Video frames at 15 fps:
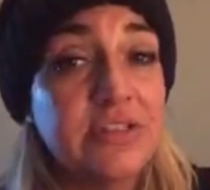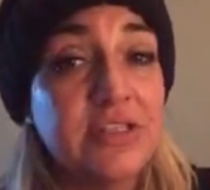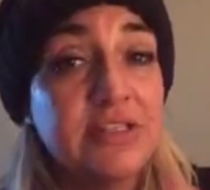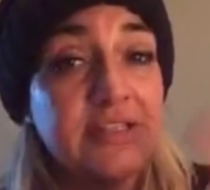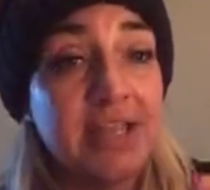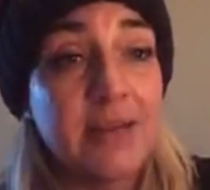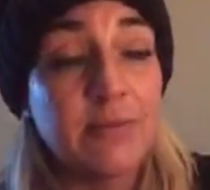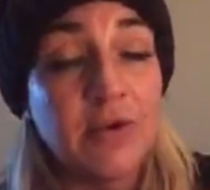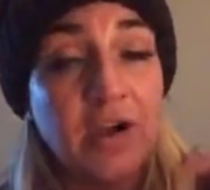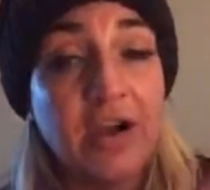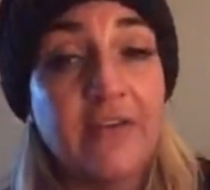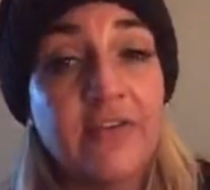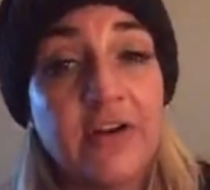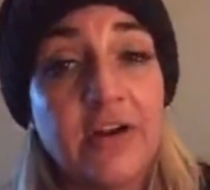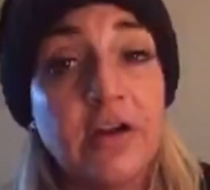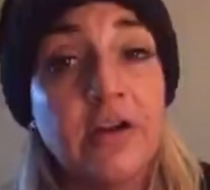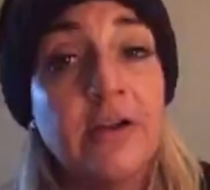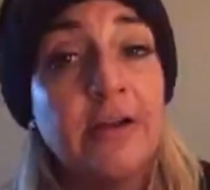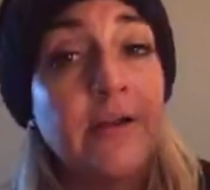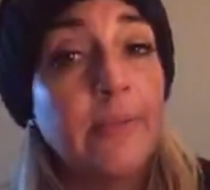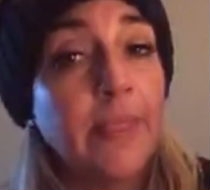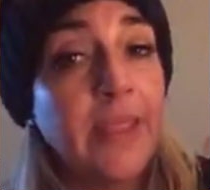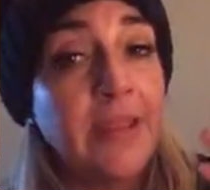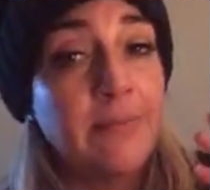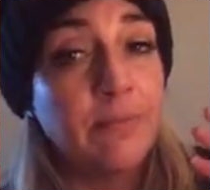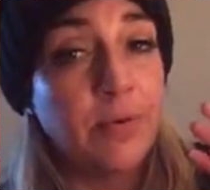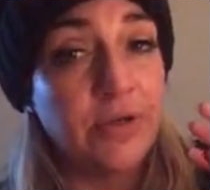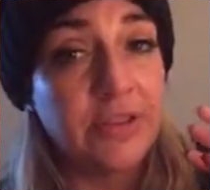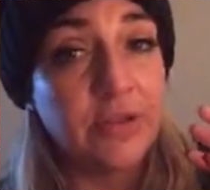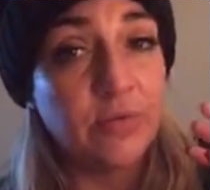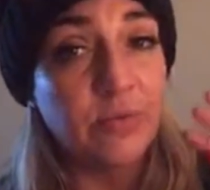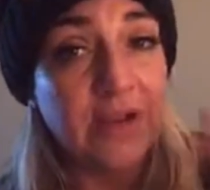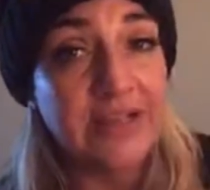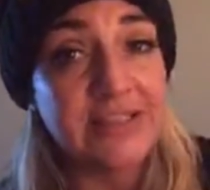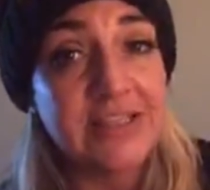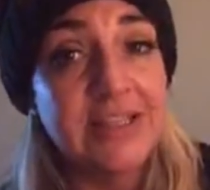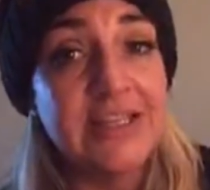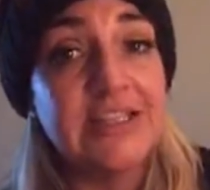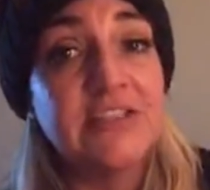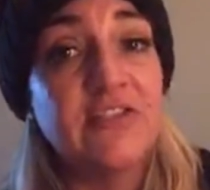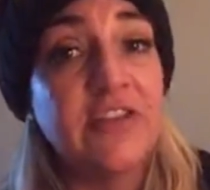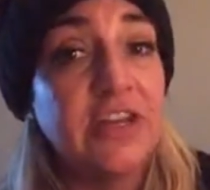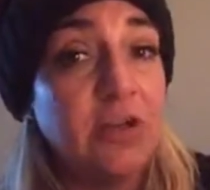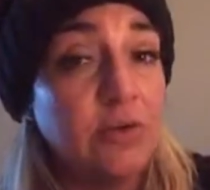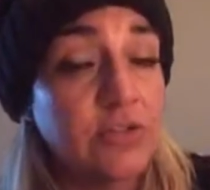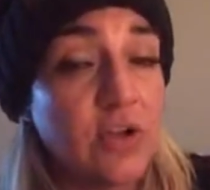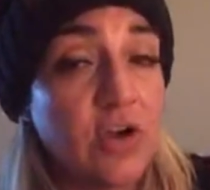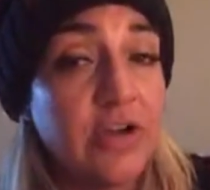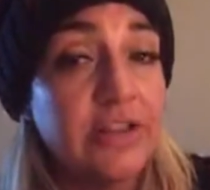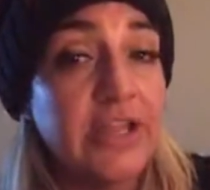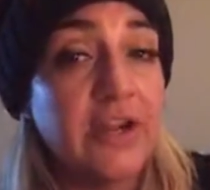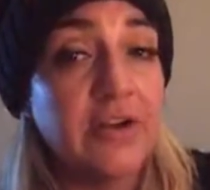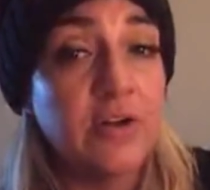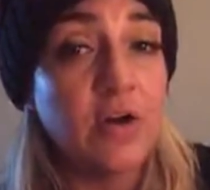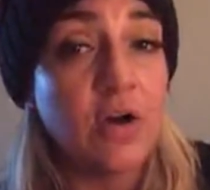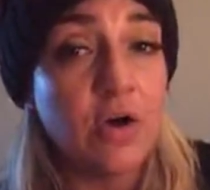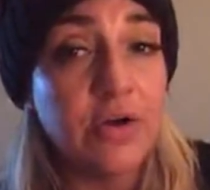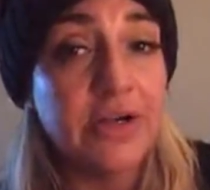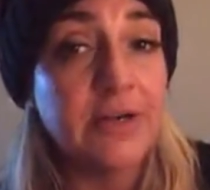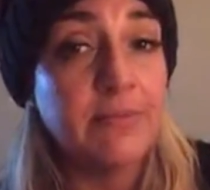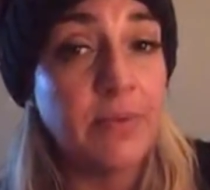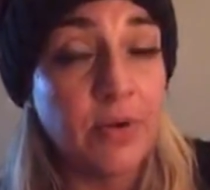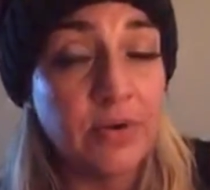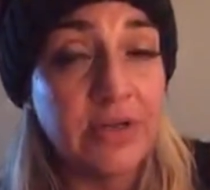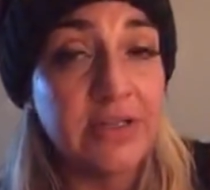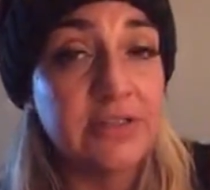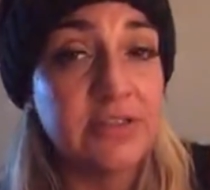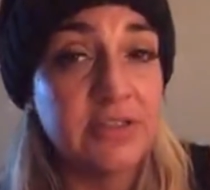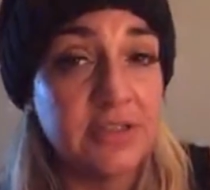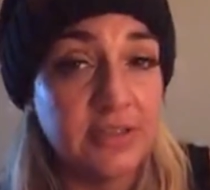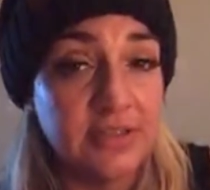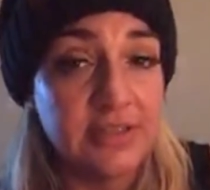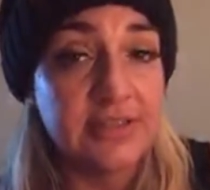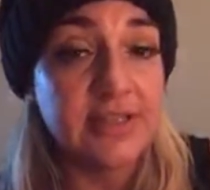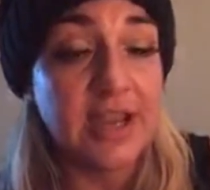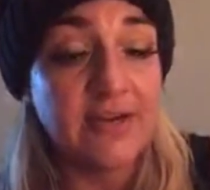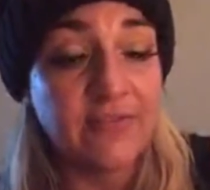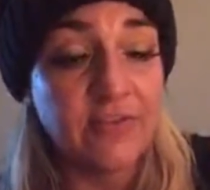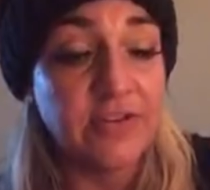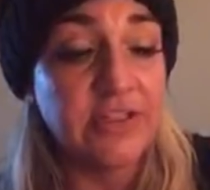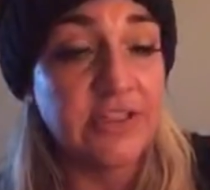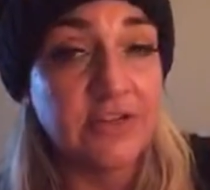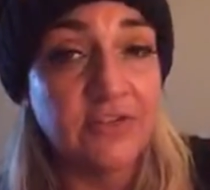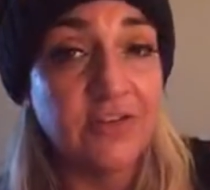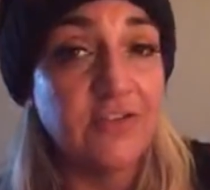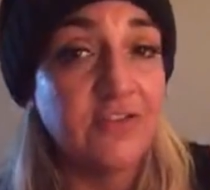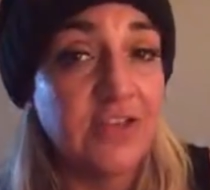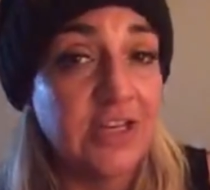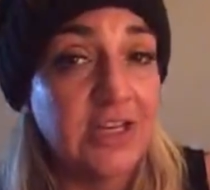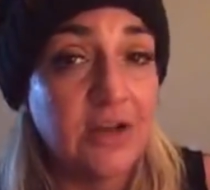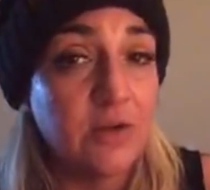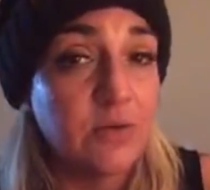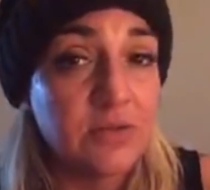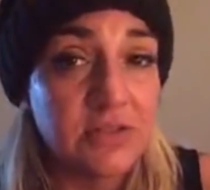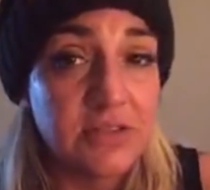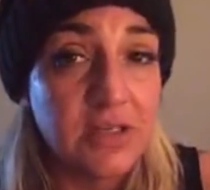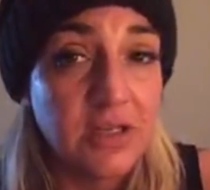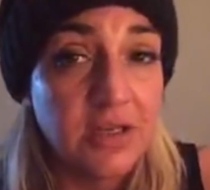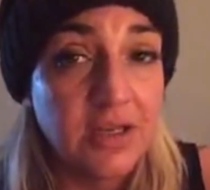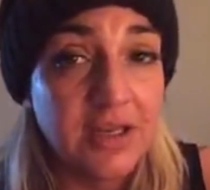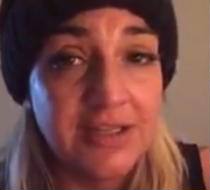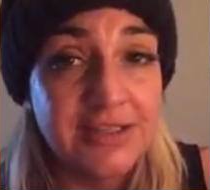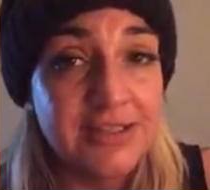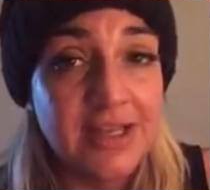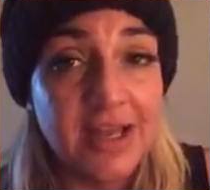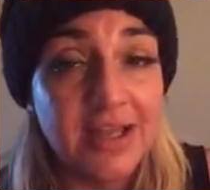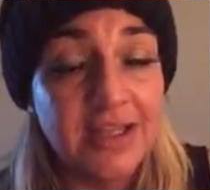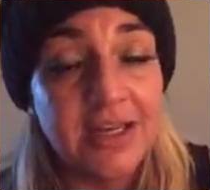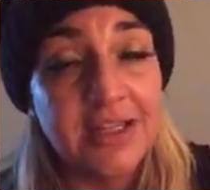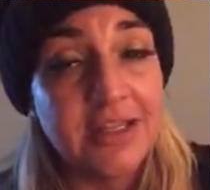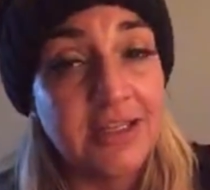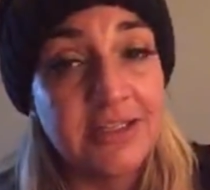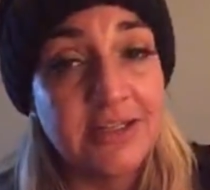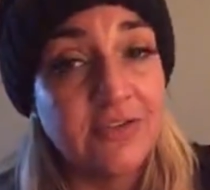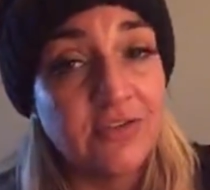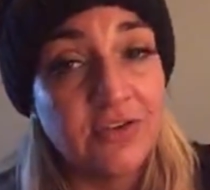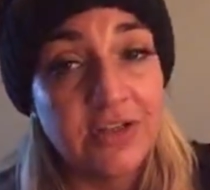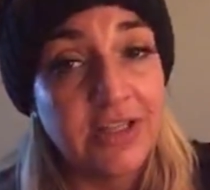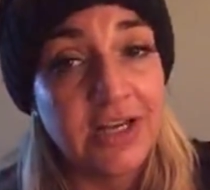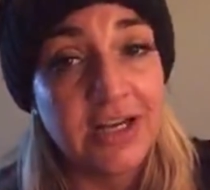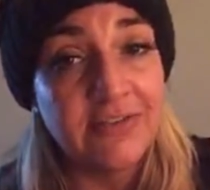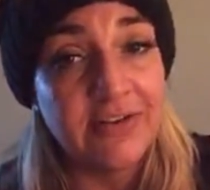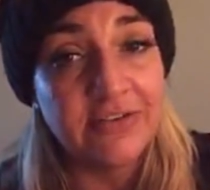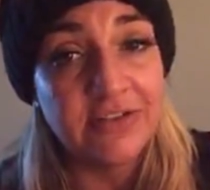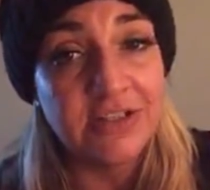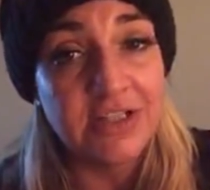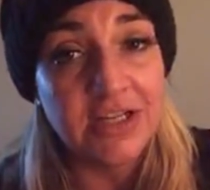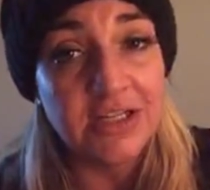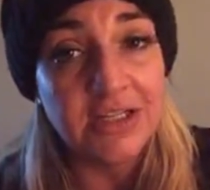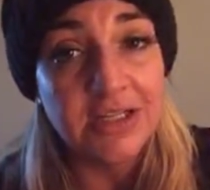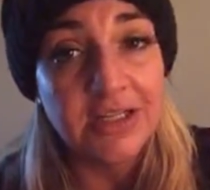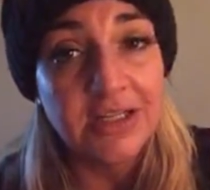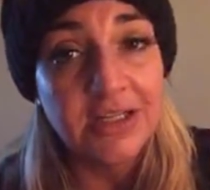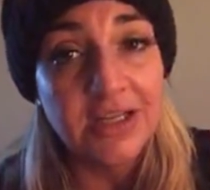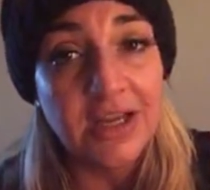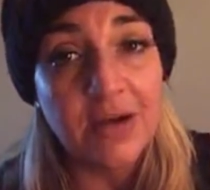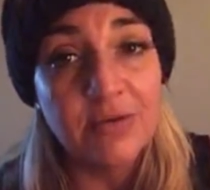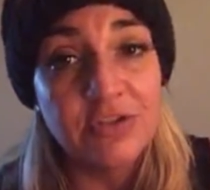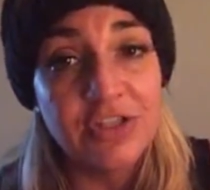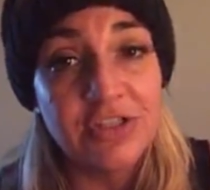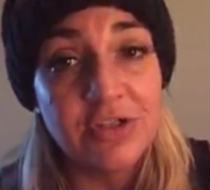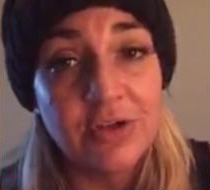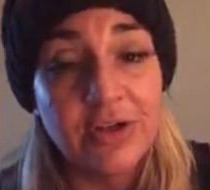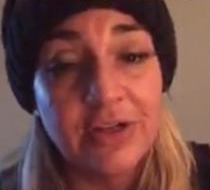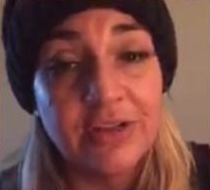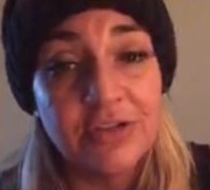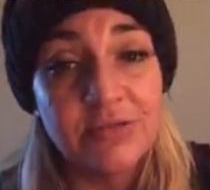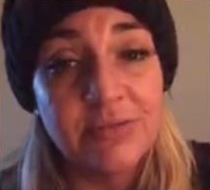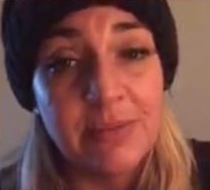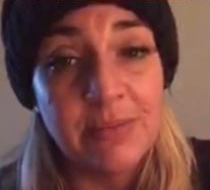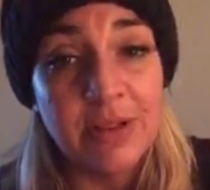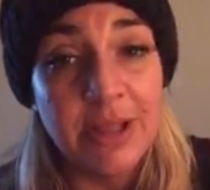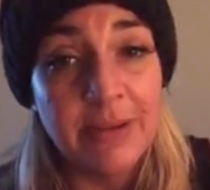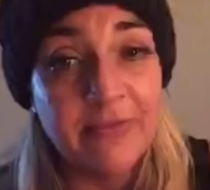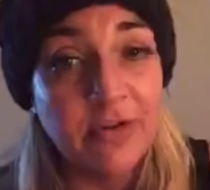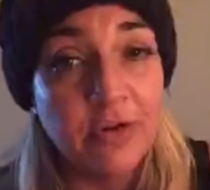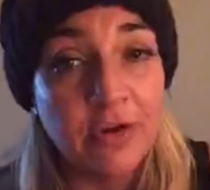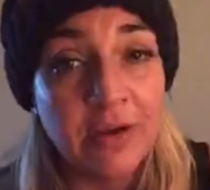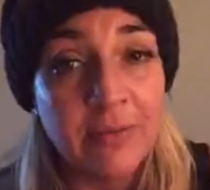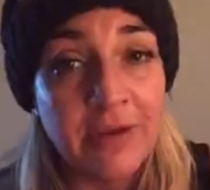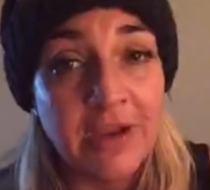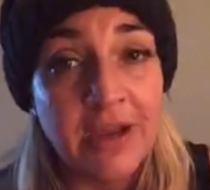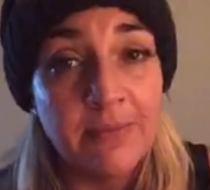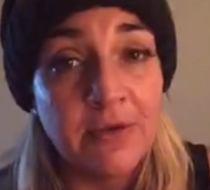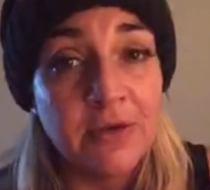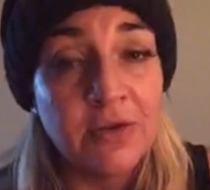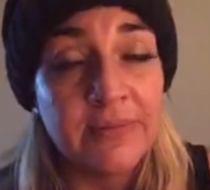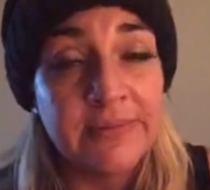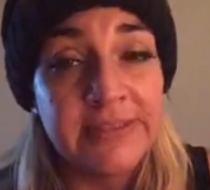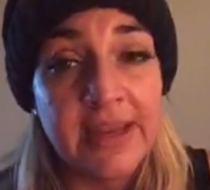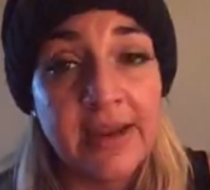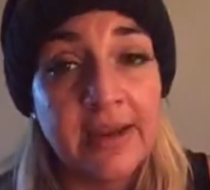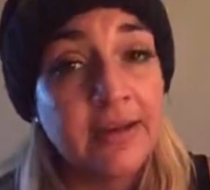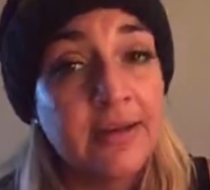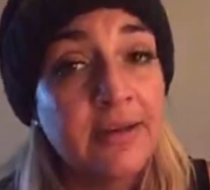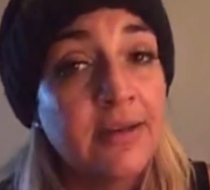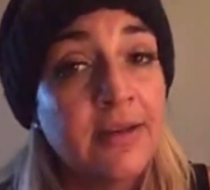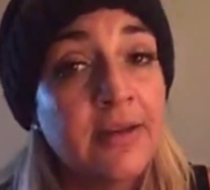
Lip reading: the same cover and put the rest of these videos on there and called it a bonus to decipher the different videos. It's not anything different than I've ever done. I was just hooking those people up for hooking me up, you know what I'm saying?